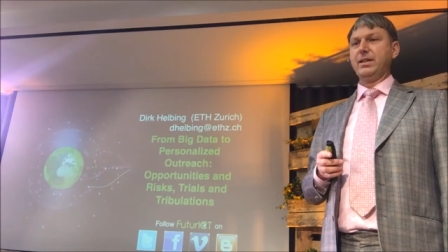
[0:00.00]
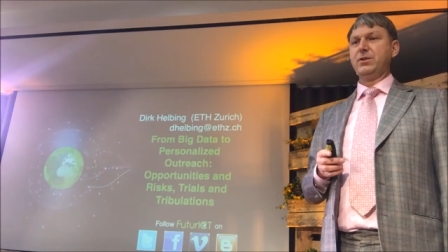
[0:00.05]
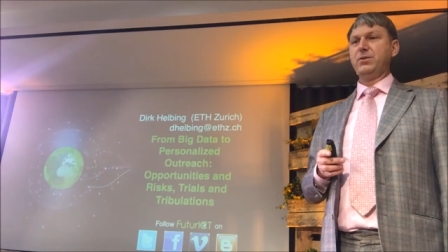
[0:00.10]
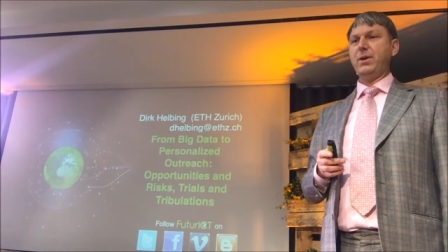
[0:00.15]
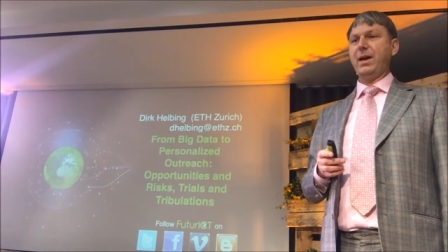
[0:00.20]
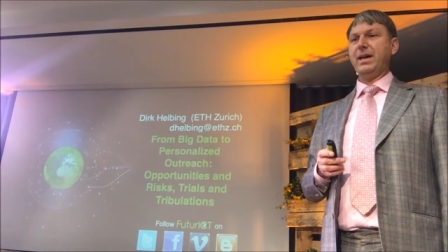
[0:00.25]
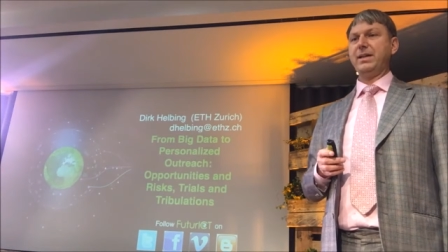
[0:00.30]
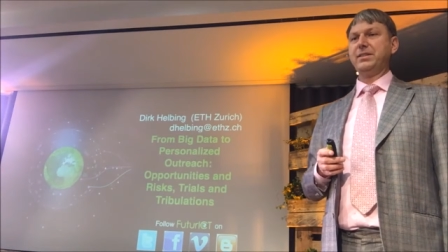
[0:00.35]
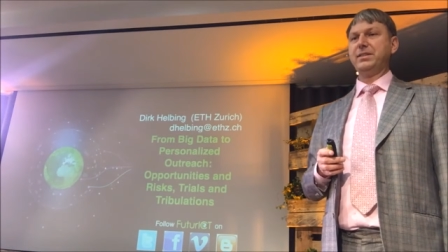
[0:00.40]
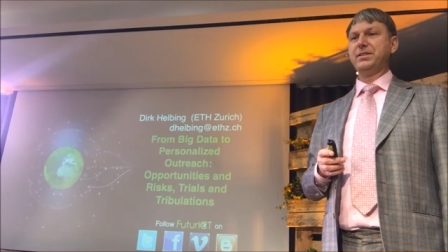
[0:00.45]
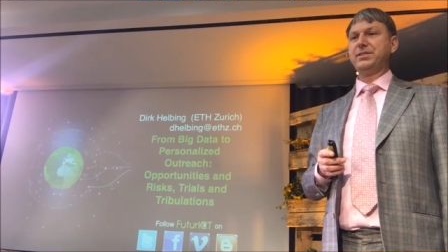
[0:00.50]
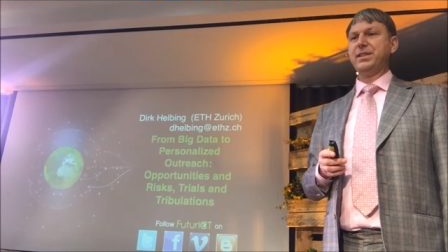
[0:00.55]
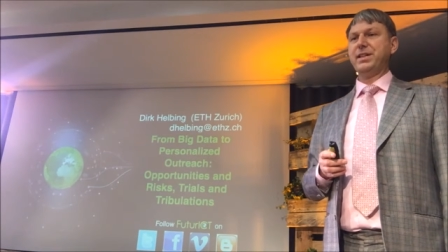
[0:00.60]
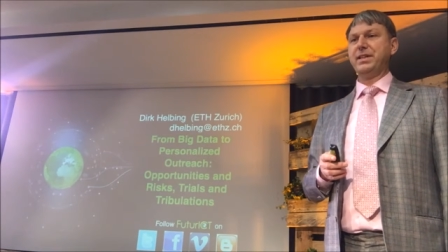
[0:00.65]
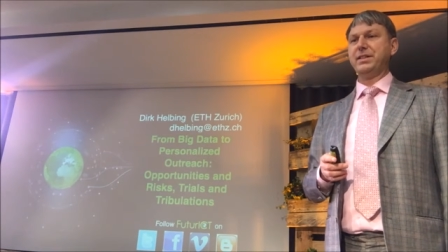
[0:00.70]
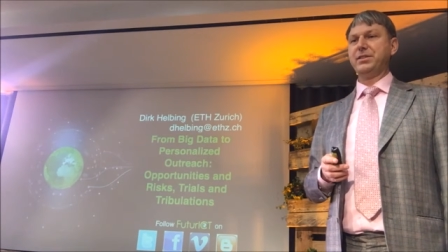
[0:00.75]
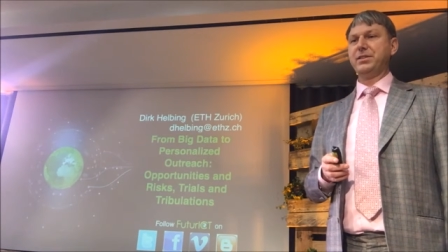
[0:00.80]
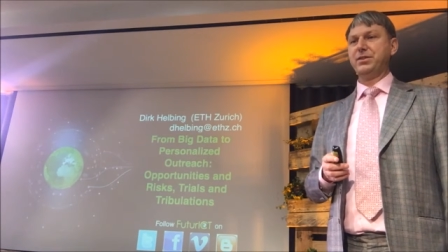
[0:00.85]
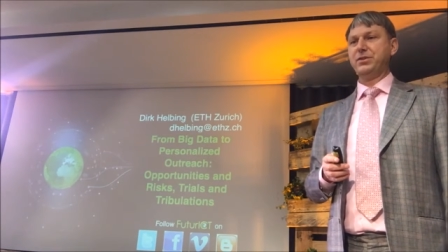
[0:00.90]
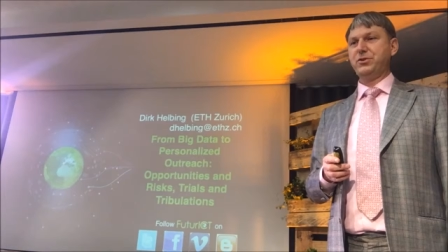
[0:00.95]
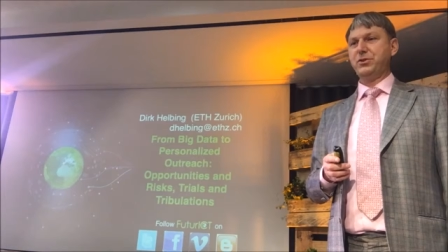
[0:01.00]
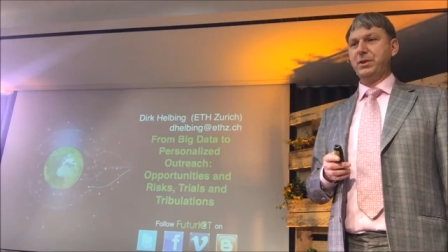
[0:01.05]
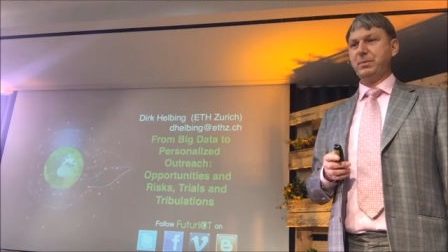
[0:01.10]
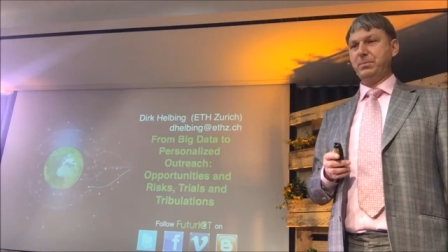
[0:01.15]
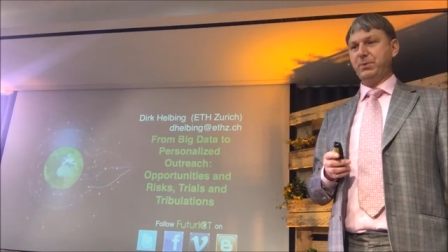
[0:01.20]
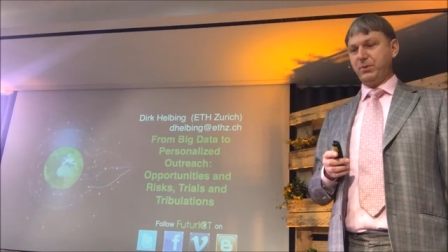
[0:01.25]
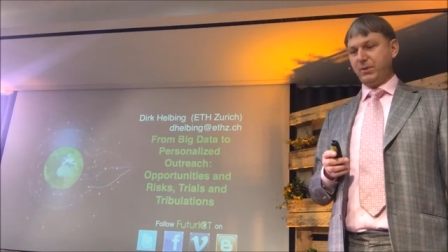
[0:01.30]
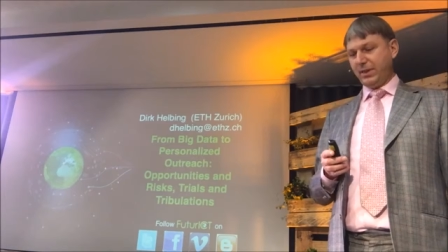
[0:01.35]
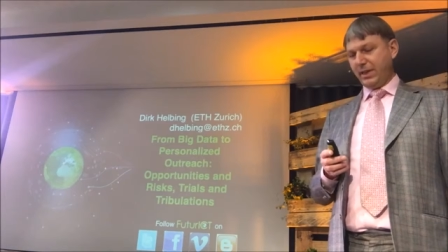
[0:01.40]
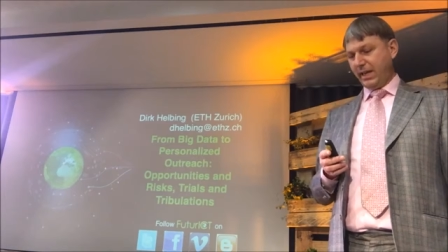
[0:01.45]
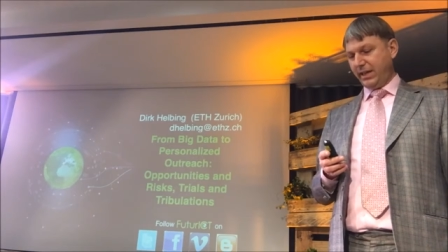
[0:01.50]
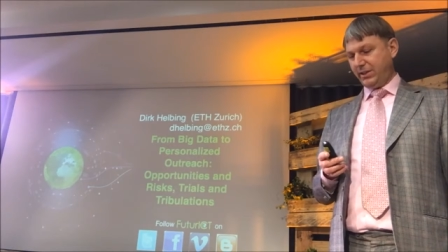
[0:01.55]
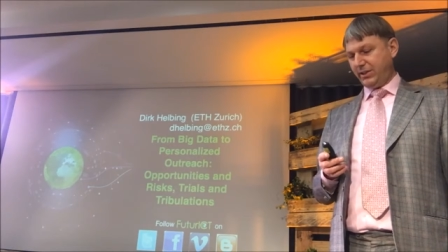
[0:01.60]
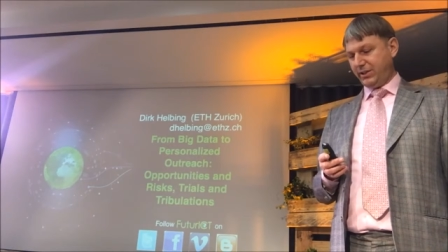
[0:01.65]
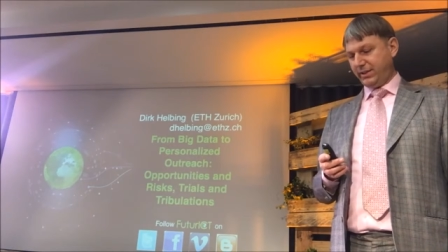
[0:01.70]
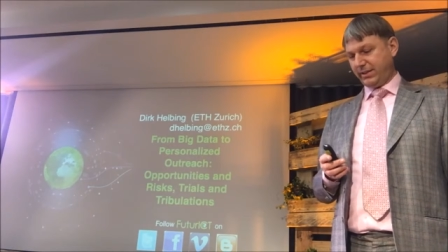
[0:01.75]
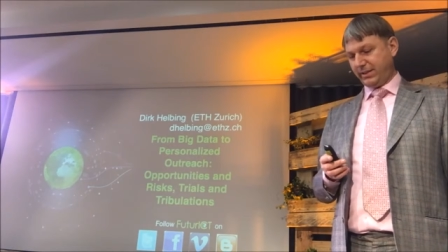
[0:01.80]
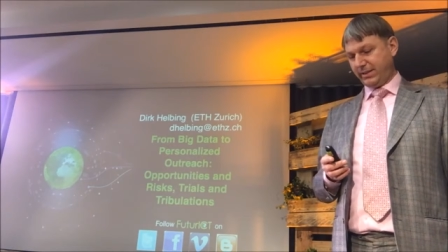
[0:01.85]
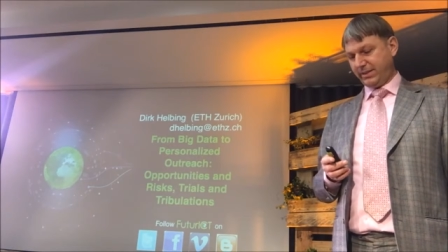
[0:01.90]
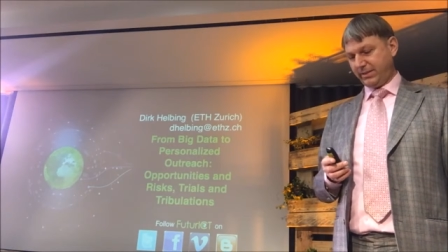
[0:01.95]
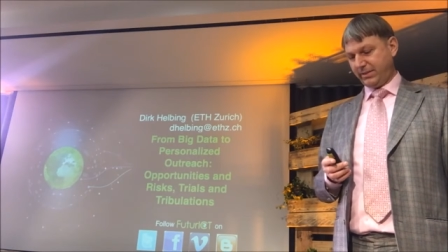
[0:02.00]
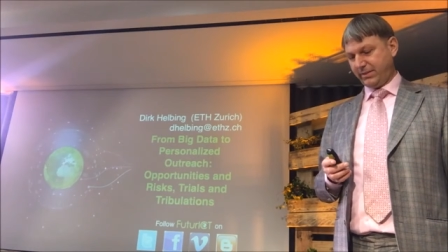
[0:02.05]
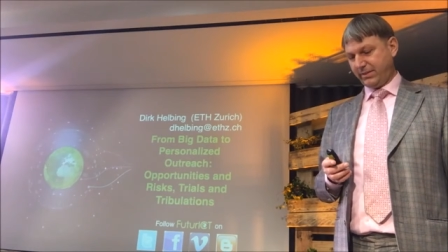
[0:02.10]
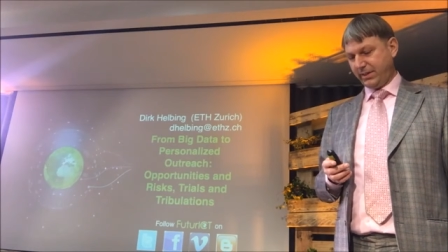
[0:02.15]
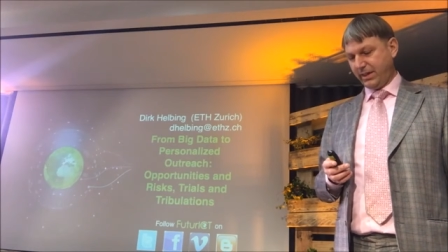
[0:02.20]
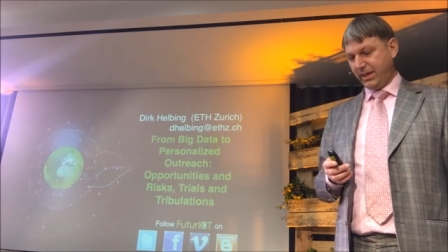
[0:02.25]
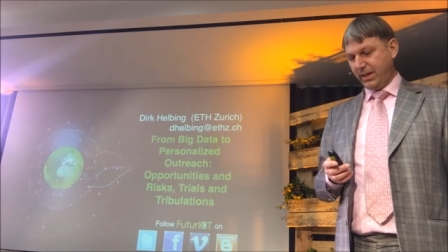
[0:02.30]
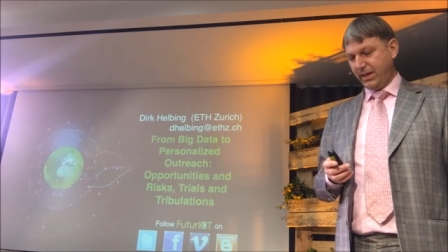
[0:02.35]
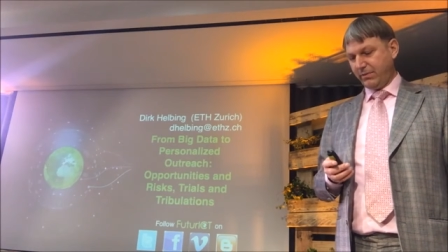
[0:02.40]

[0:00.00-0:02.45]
trials and tribulations,